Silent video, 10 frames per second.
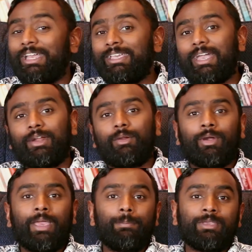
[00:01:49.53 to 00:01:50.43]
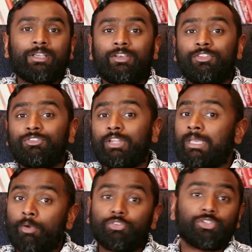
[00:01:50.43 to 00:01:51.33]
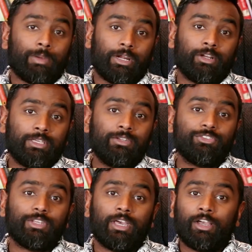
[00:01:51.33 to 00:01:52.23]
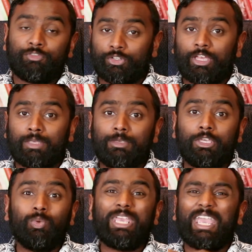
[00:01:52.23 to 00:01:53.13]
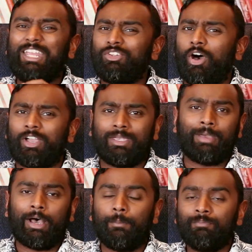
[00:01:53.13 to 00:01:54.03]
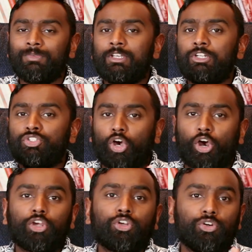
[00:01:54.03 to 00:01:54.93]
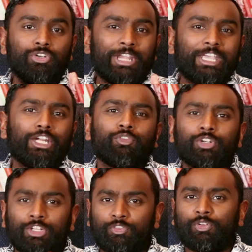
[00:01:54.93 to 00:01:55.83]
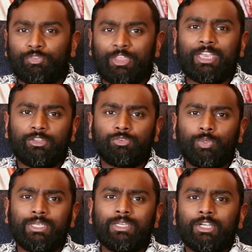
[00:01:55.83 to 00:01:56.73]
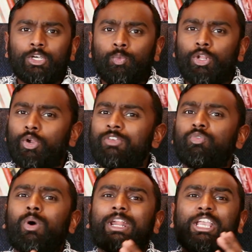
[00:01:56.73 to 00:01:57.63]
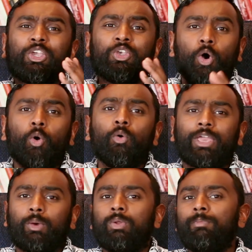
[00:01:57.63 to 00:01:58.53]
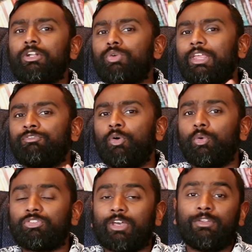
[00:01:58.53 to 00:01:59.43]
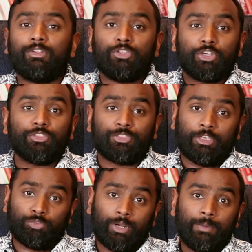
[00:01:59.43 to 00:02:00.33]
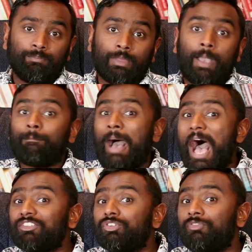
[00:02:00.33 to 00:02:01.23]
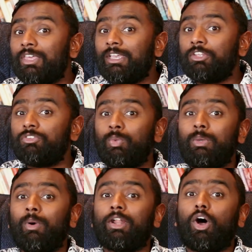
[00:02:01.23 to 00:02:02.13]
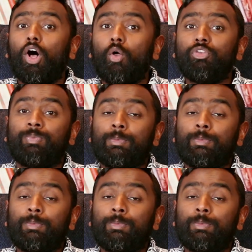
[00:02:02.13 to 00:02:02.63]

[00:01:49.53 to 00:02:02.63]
I get it, right? Because, like most Americans, uh, if you're like me, we hate talking about dark, negative, or difficult things. We, we don't even want to go there. We'd much rather focus on the good things, right? Positive things. We want to always be